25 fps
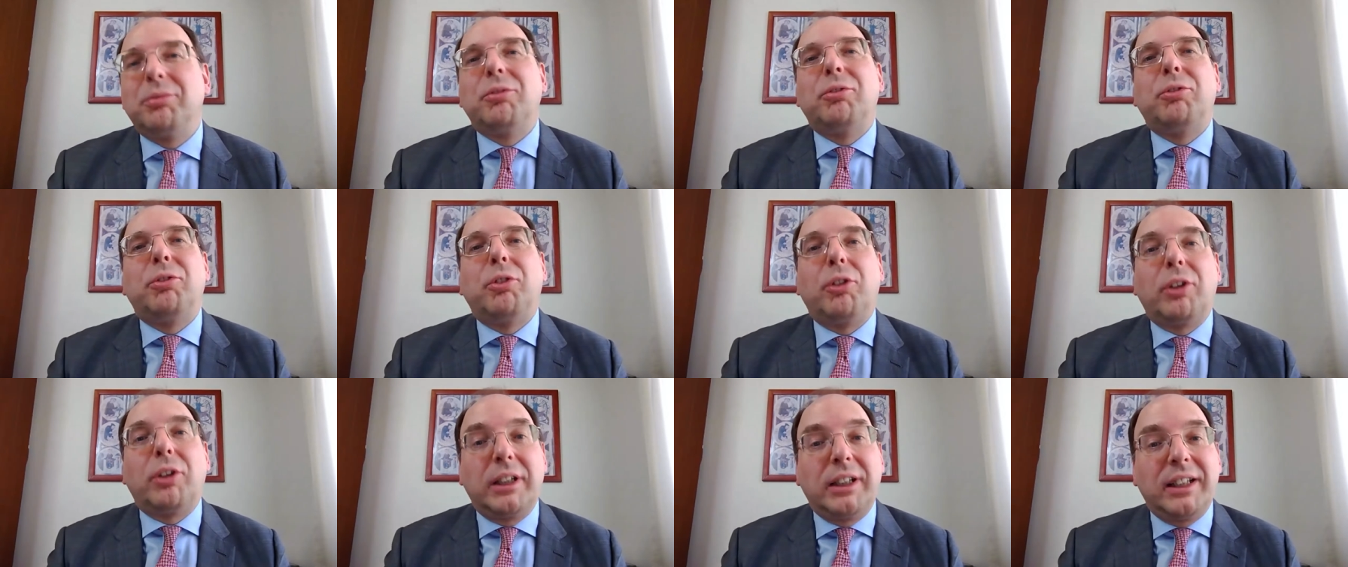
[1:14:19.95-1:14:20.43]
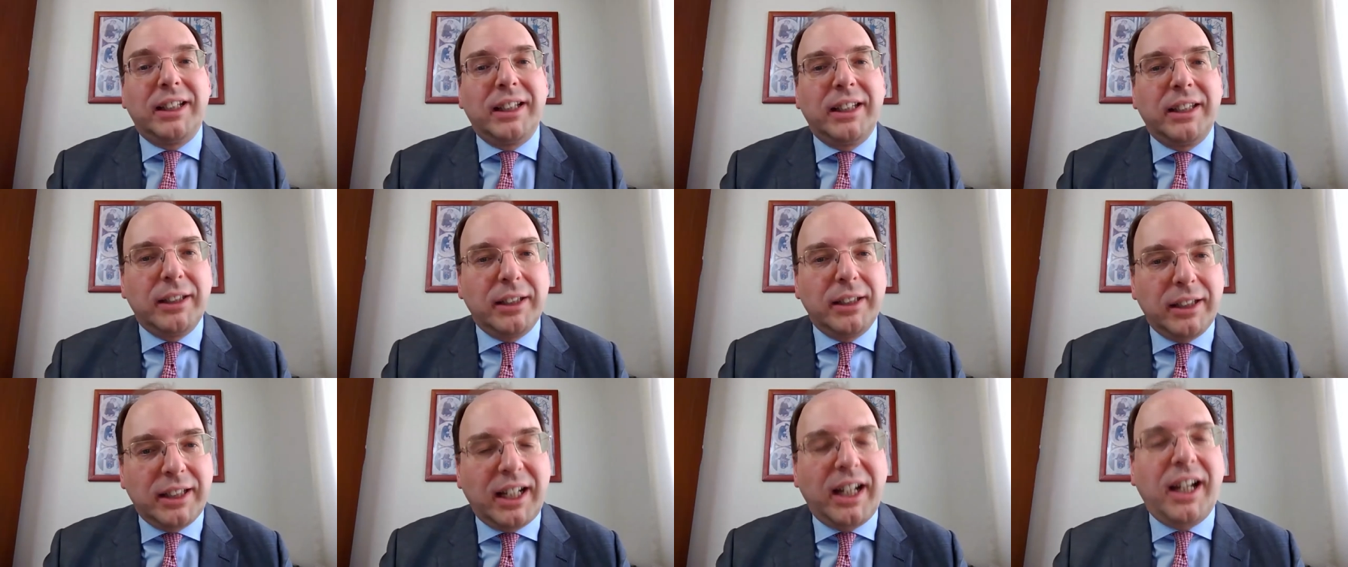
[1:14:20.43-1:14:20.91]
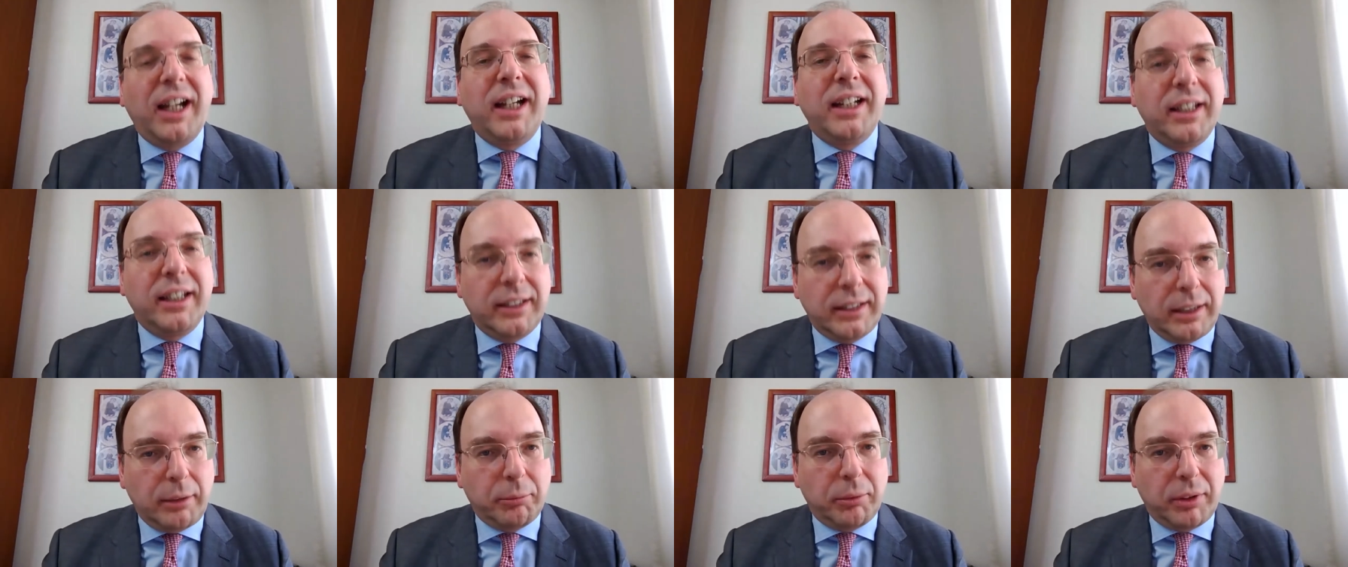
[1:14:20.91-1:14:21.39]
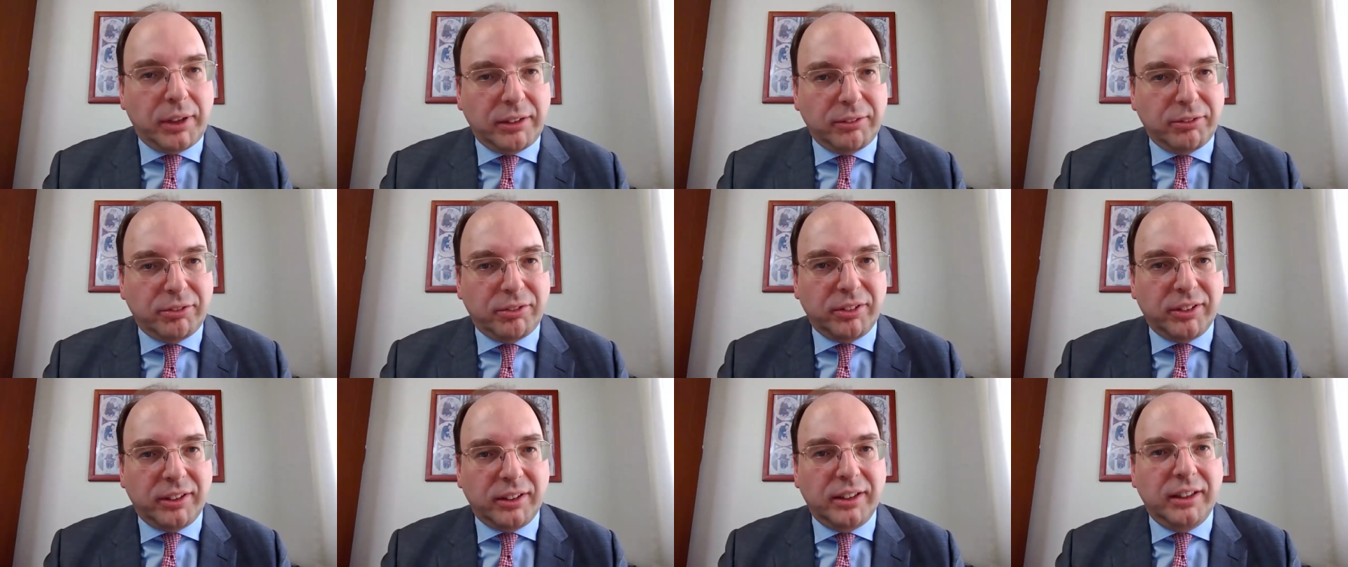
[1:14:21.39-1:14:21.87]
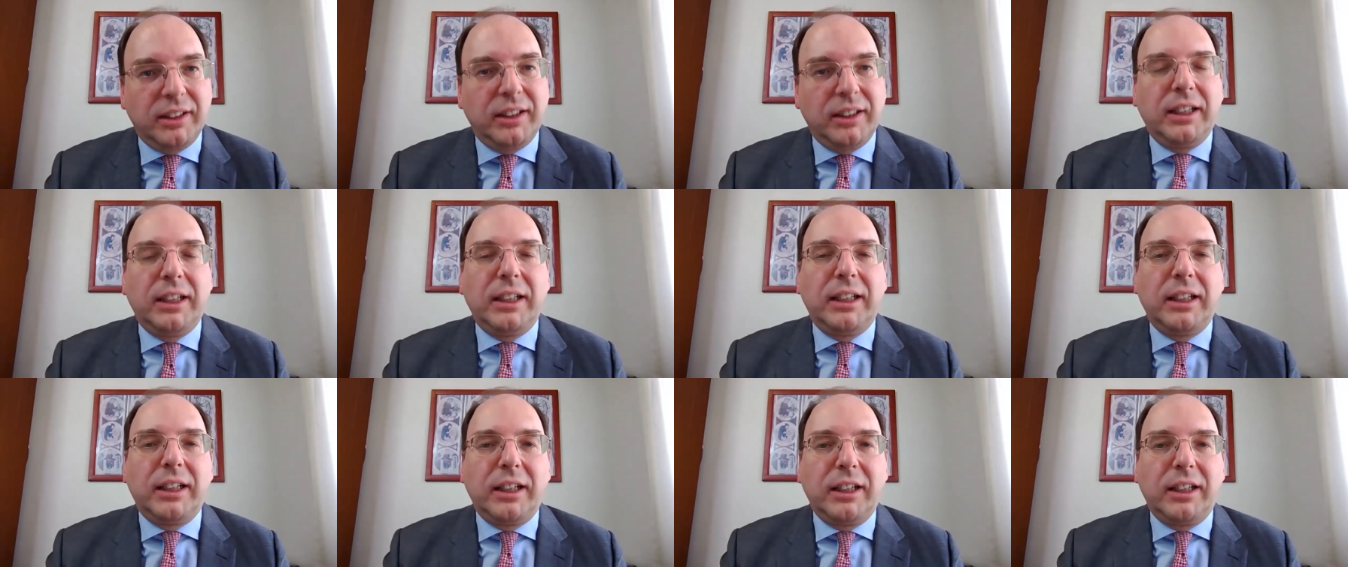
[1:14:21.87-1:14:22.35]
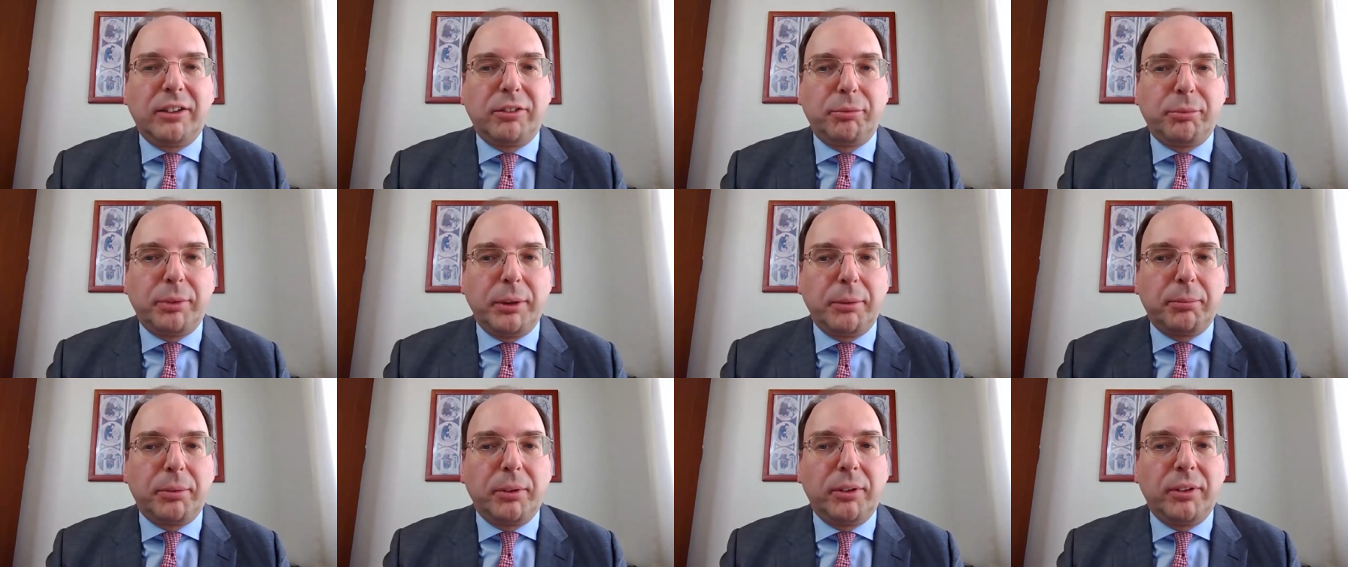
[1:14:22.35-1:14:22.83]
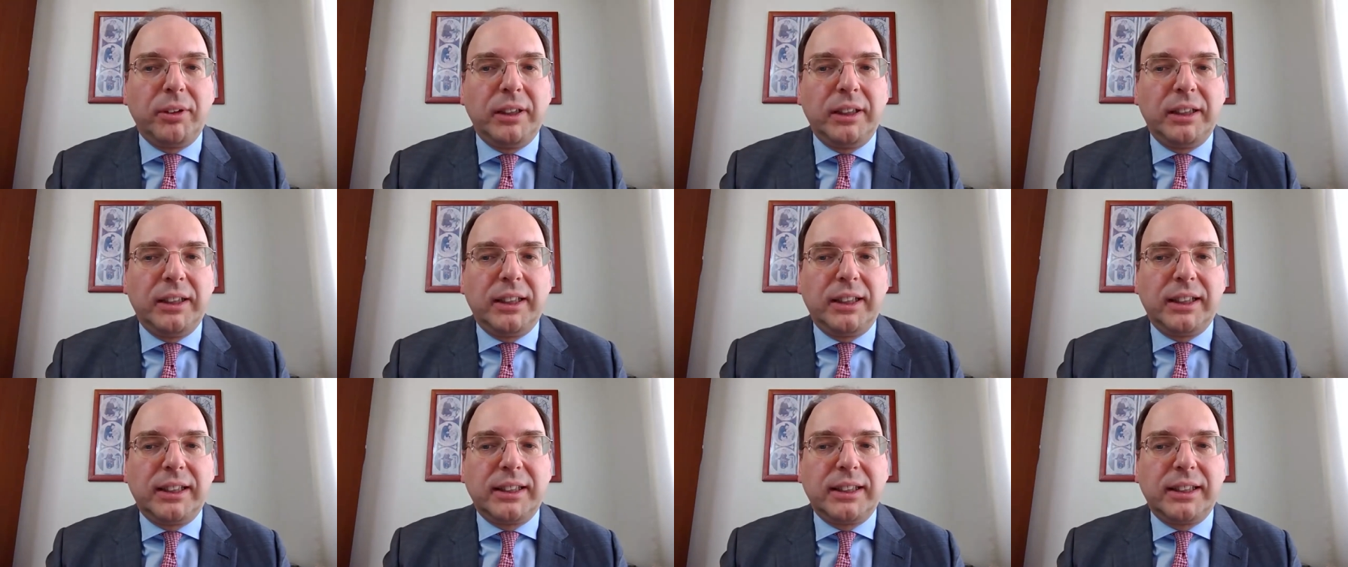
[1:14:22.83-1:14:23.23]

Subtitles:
for a higher number of people.